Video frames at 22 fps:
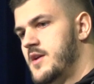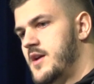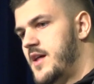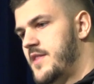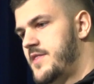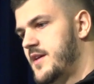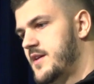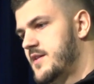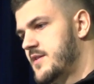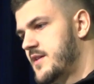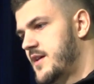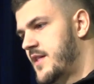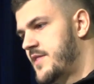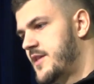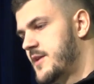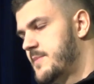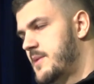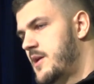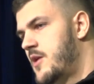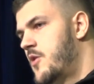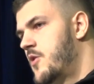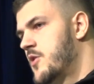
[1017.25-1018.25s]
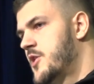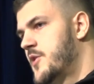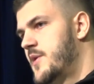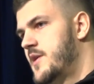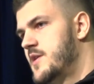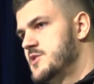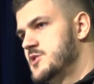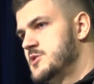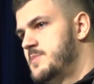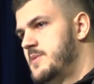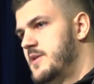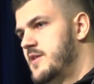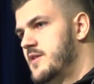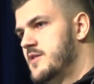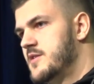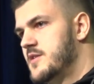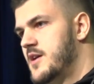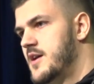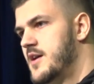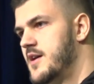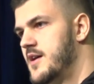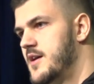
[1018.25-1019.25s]
I think I think my whole career has just been
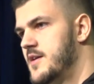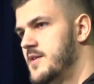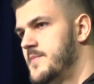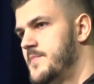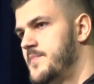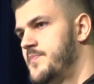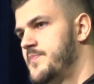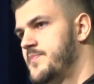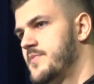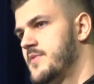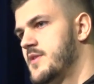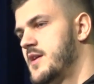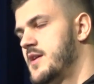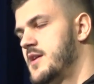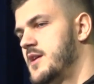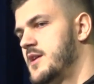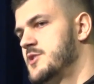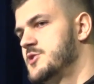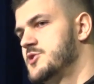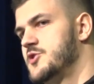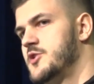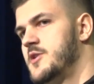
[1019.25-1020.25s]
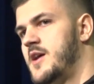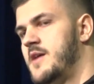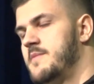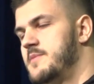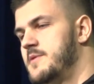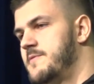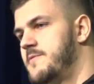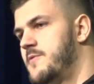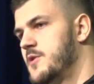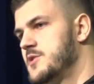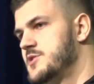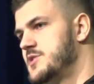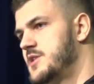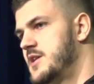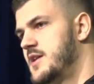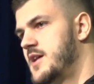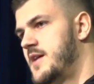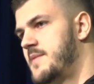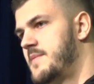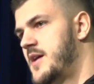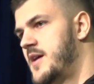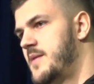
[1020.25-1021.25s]
uh, extreme. I've been fortunate.
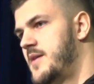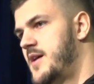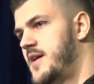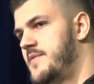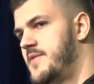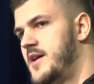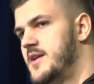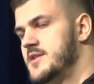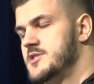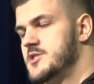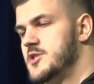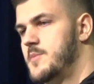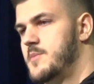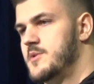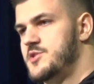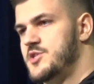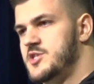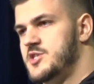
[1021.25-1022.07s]
I've, I've had so much